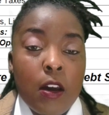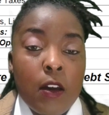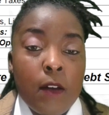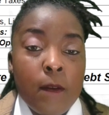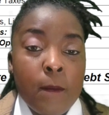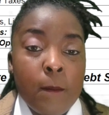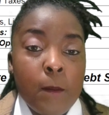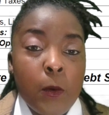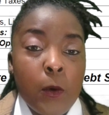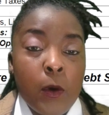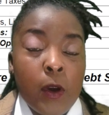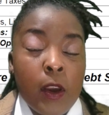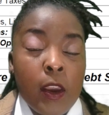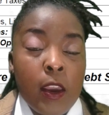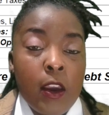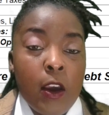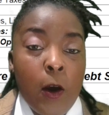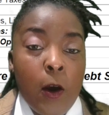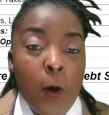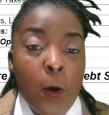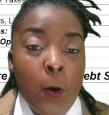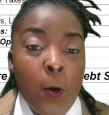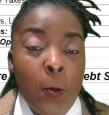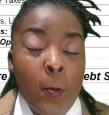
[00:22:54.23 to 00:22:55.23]
for a
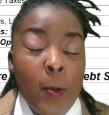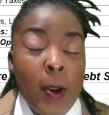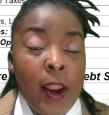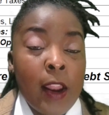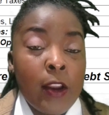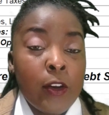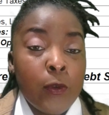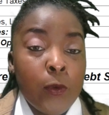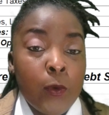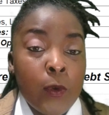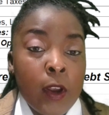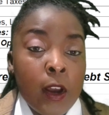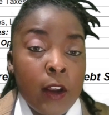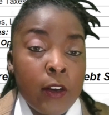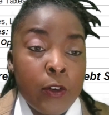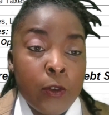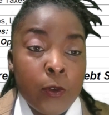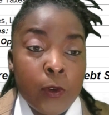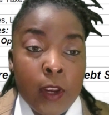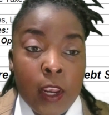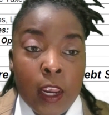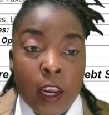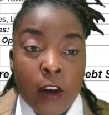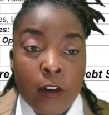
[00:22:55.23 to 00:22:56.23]
home, and I do not know
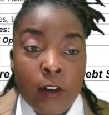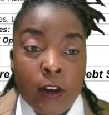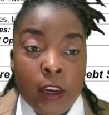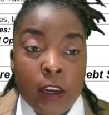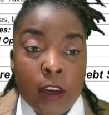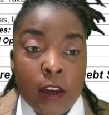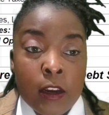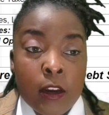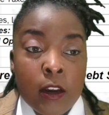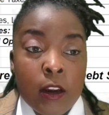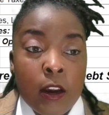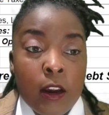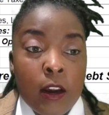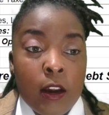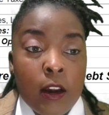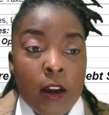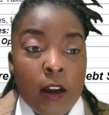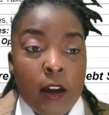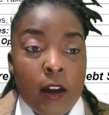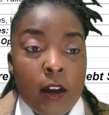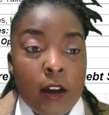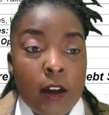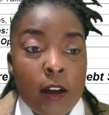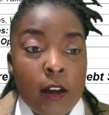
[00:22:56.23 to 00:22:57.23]
the area.
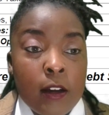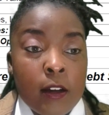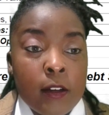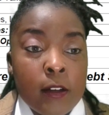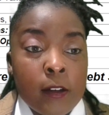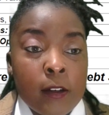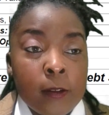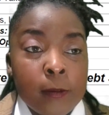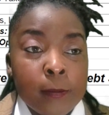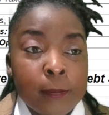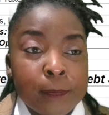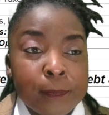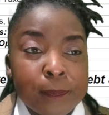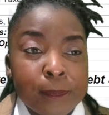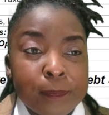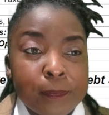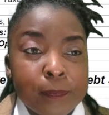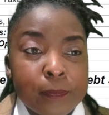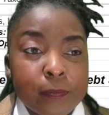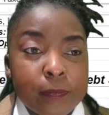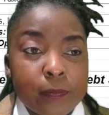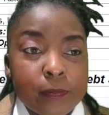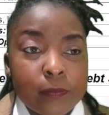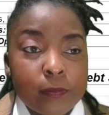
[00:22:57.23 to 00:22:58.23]
Um,
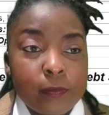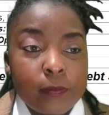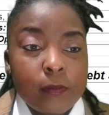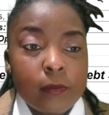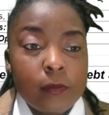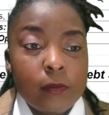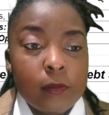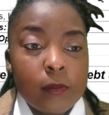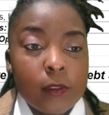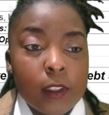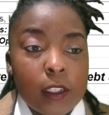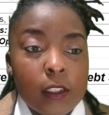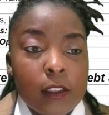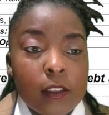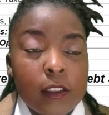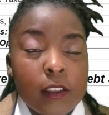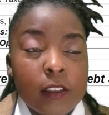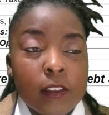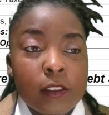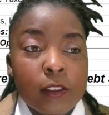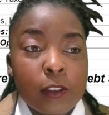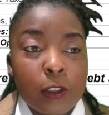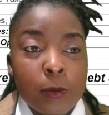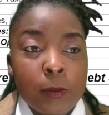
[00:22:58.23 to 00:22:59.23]
there's
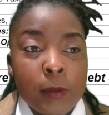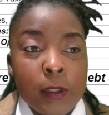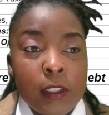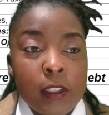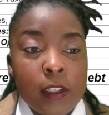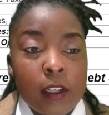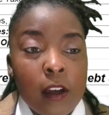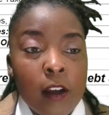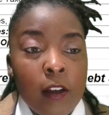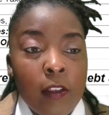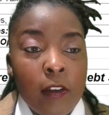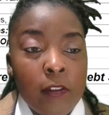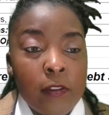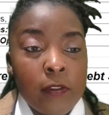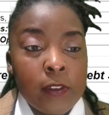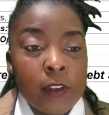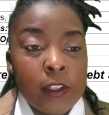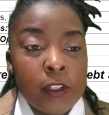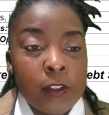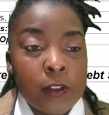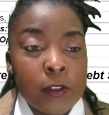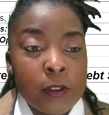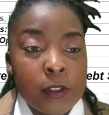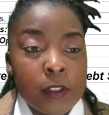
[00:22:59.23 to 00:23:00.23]
so many other
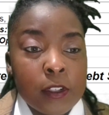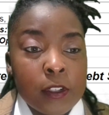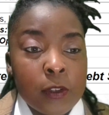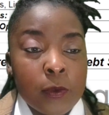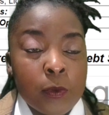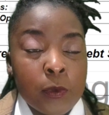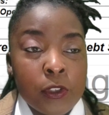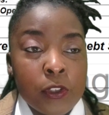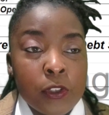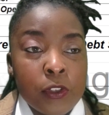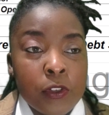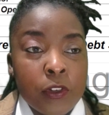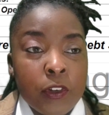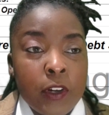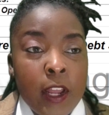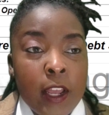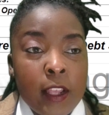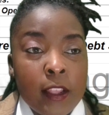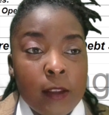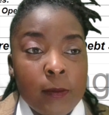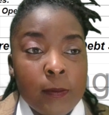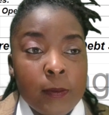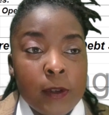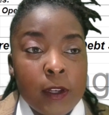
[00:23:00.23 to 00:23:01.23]
fields that we're just gonna have to
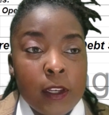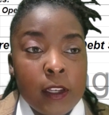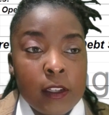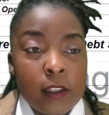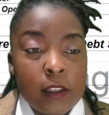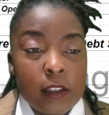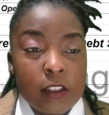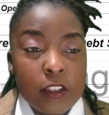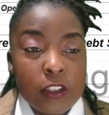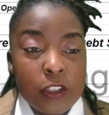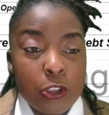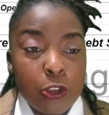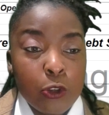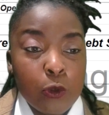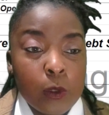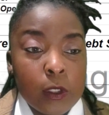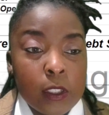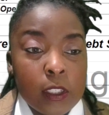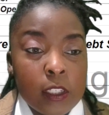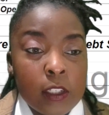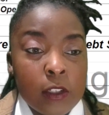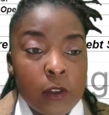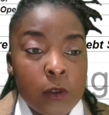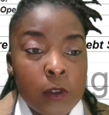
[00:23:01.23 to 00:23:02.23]
put a
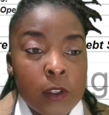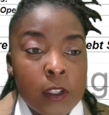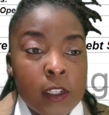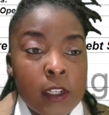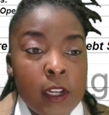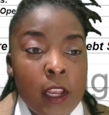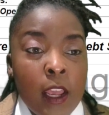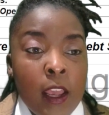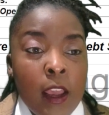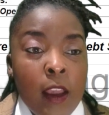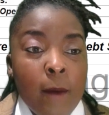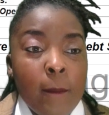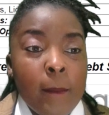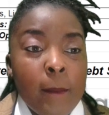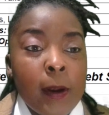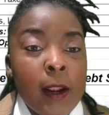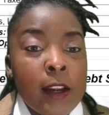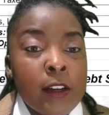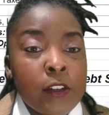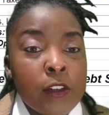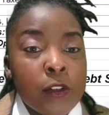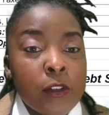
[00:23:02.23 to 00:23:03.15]
continuousy on. But I just